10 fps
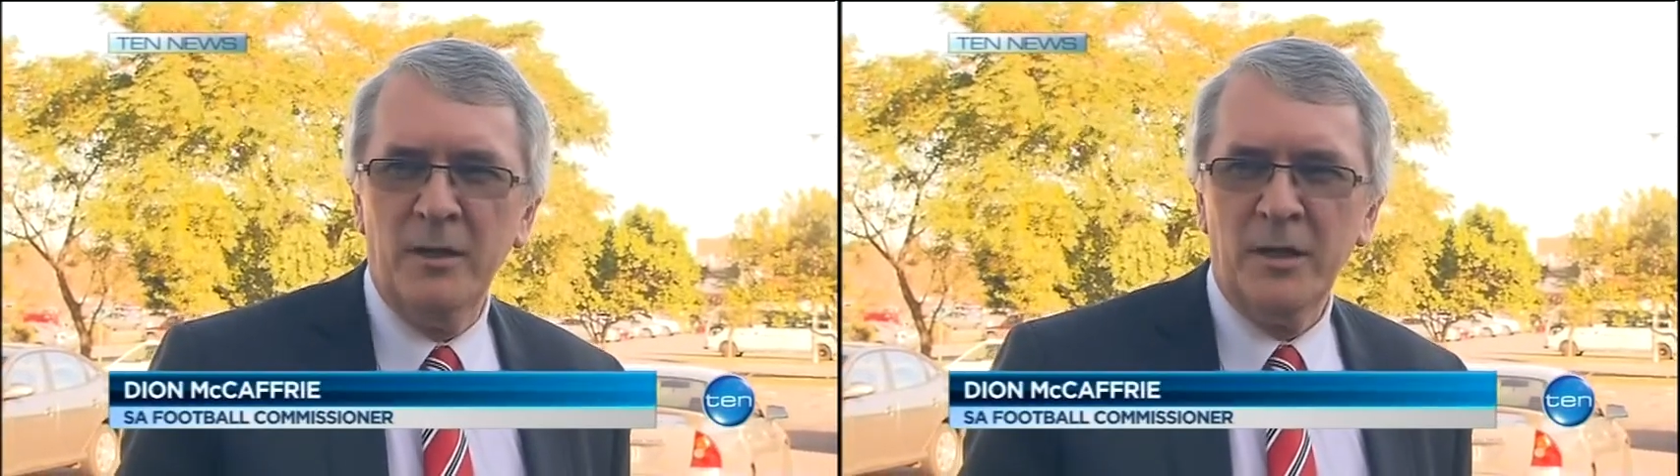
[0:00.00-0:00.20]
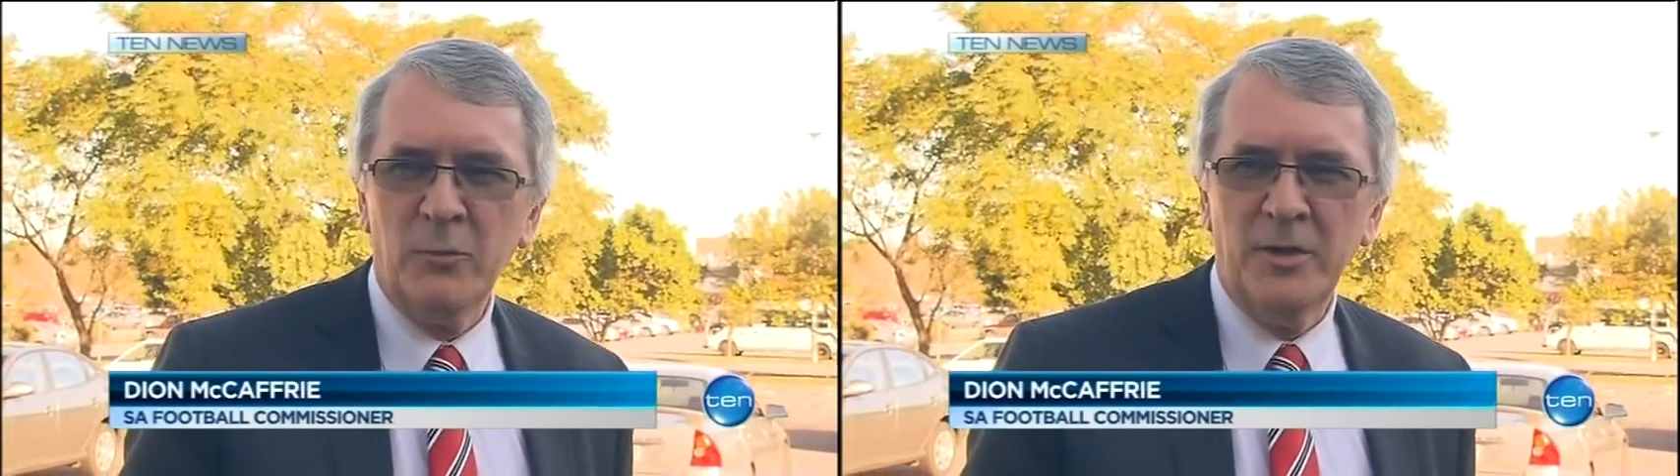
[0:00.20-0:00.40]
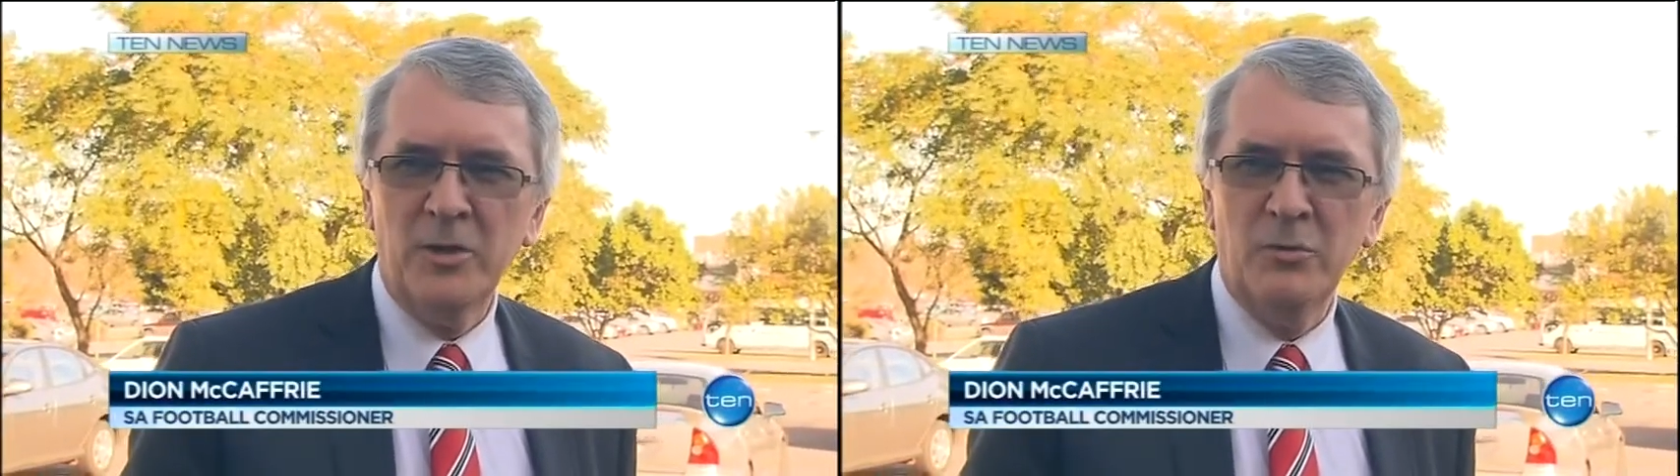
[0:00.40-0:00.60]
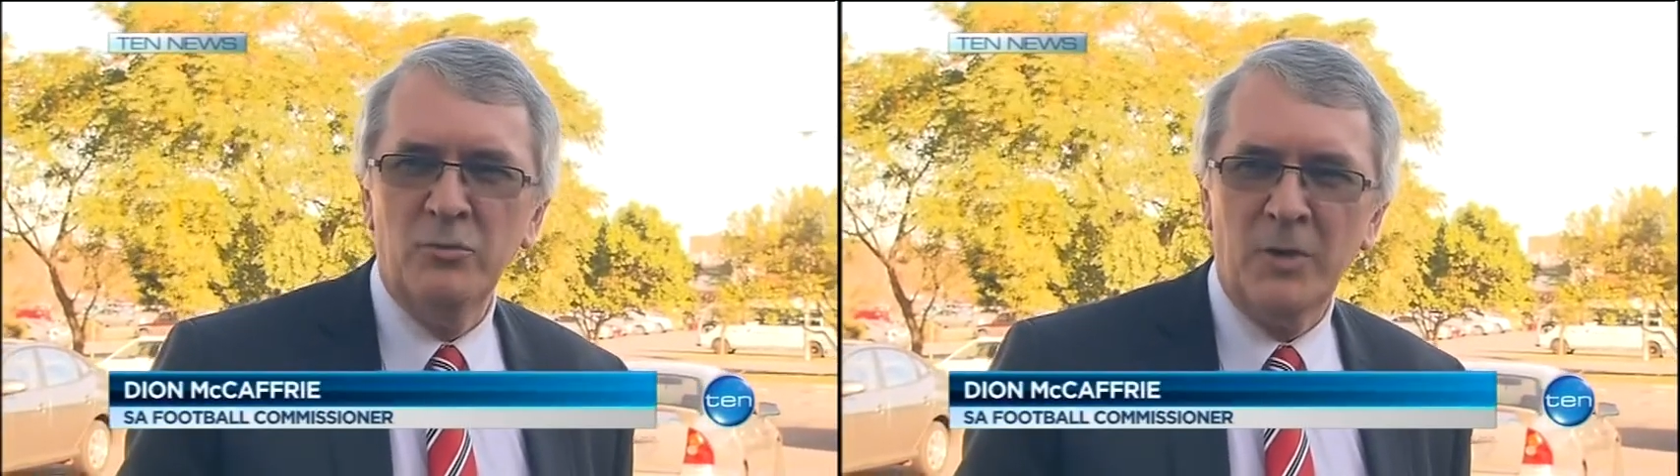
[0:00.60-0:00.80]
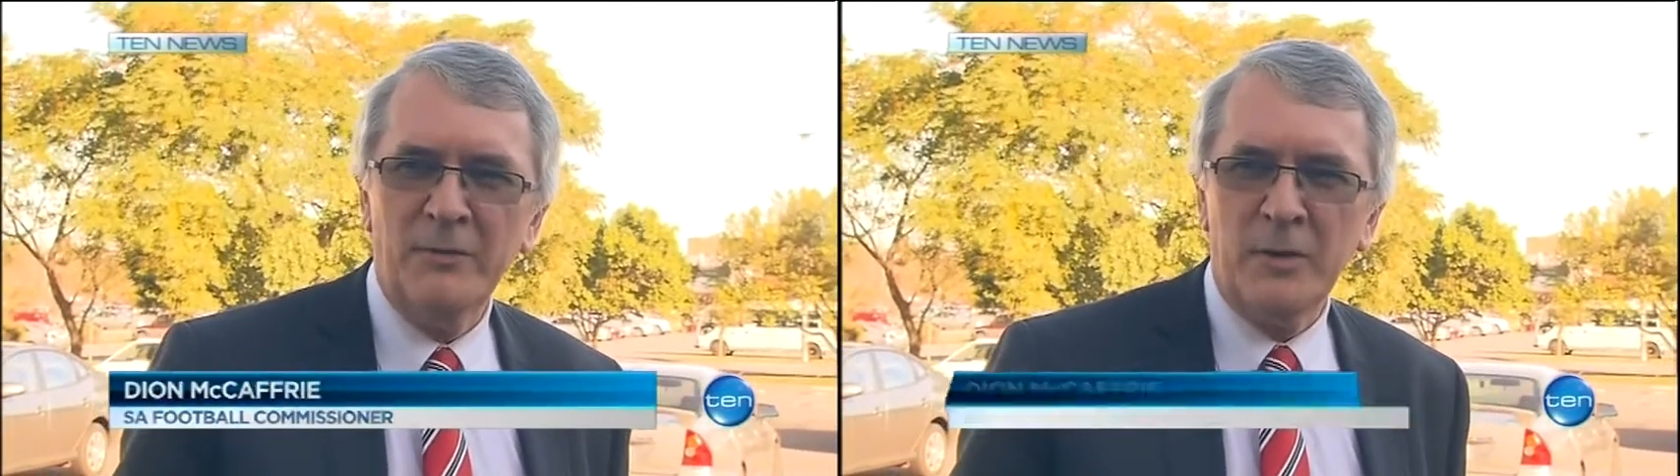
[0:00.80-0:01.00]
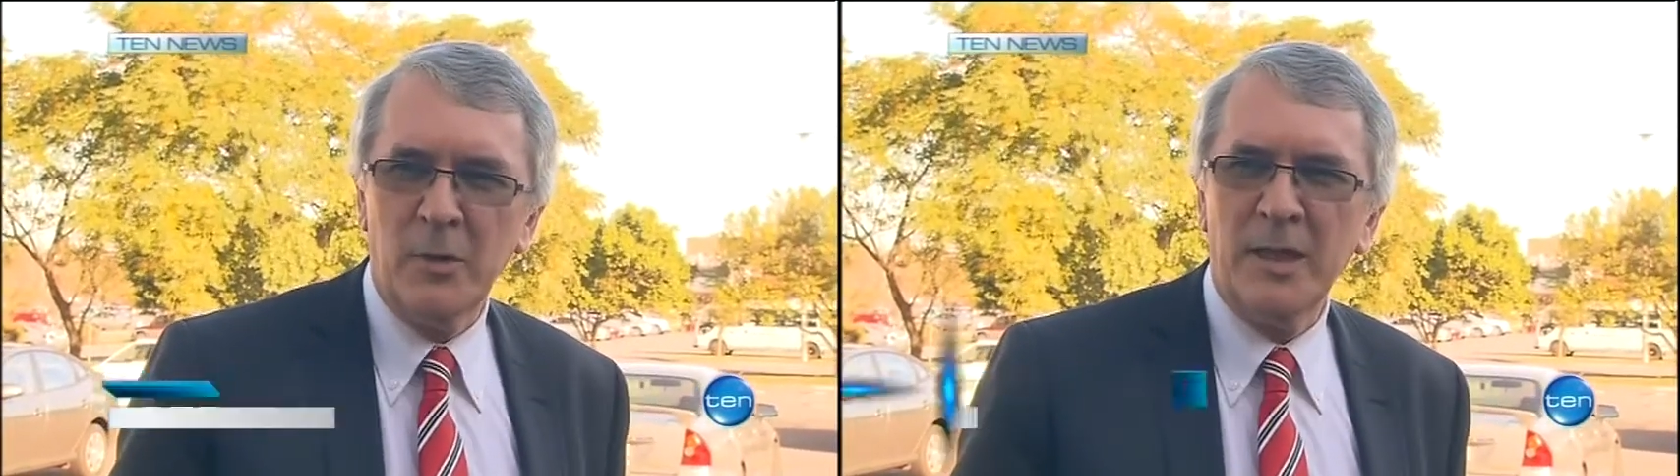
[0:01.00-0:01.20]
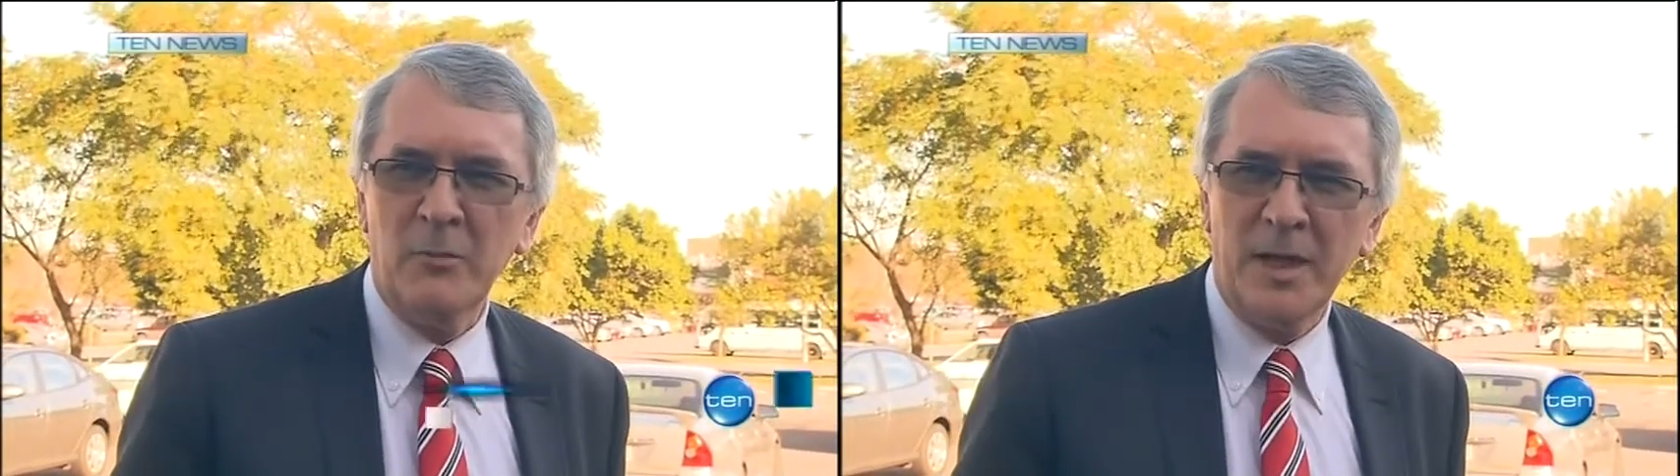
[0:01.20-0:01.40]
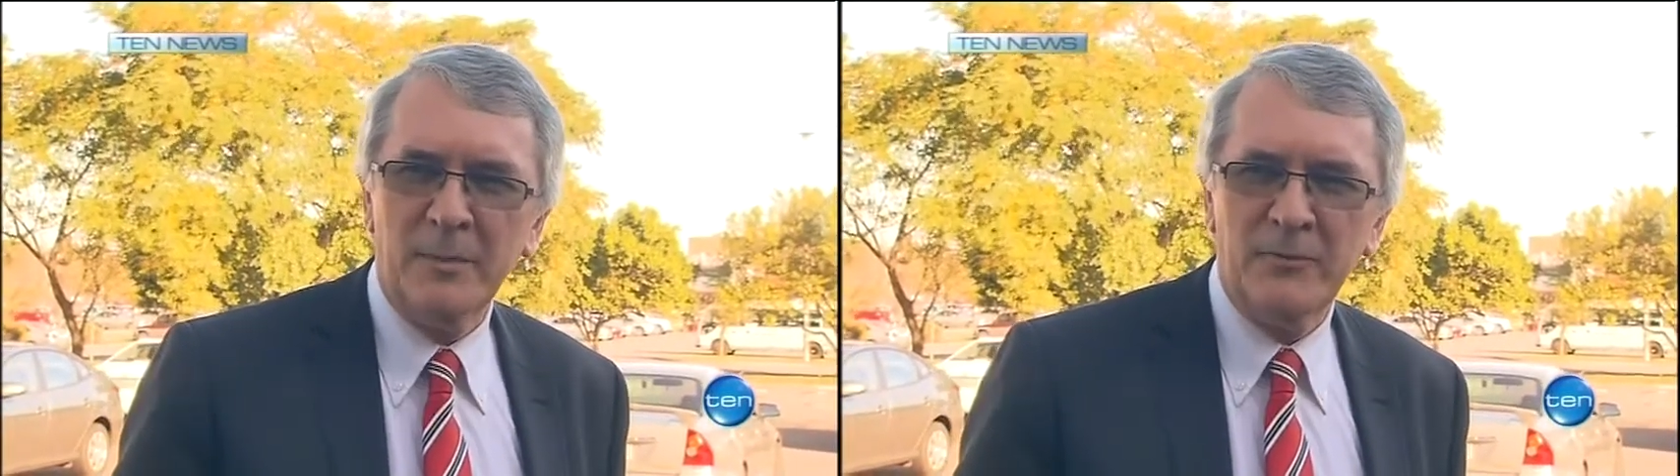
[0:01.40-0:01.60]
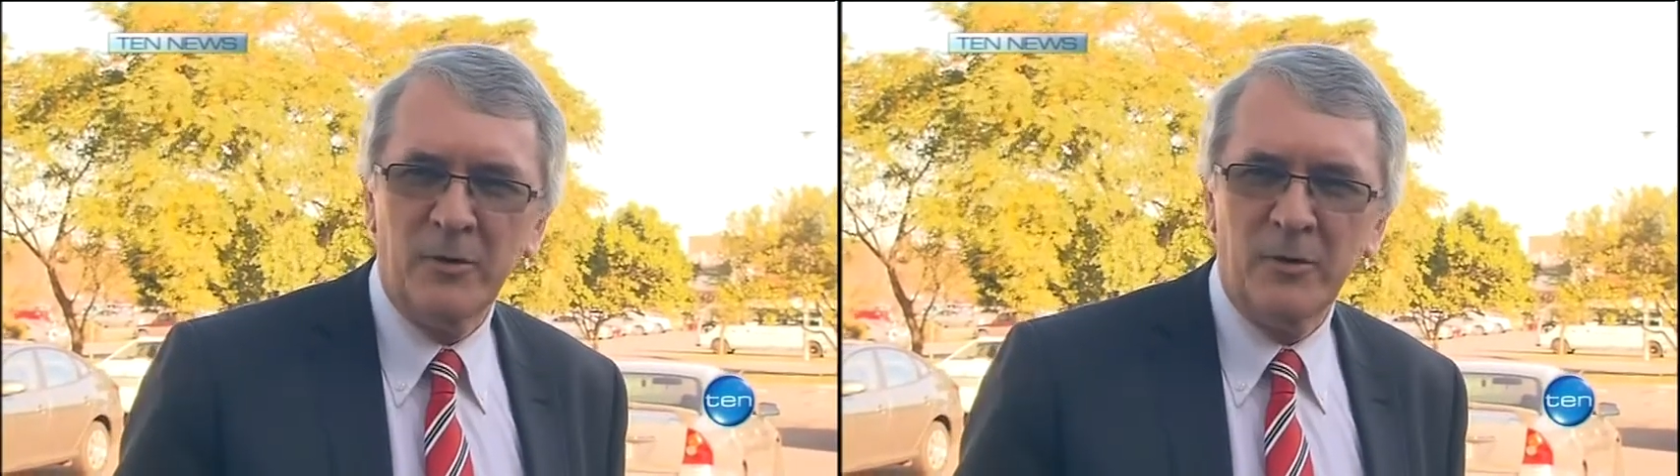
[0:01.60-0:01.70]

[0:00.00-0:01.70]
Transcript: I think we knew roughly where they were coming